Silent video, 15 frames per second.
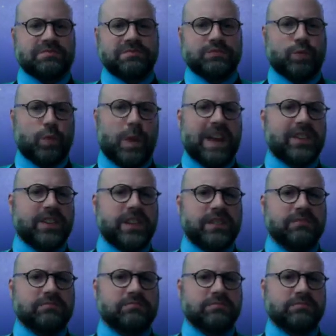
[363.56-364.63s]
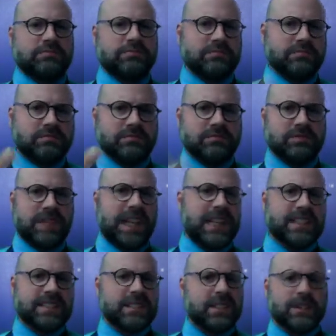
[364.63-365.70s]
whaling, I
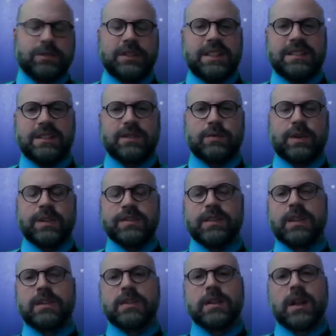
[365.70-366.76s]
guess, easiest way to say it.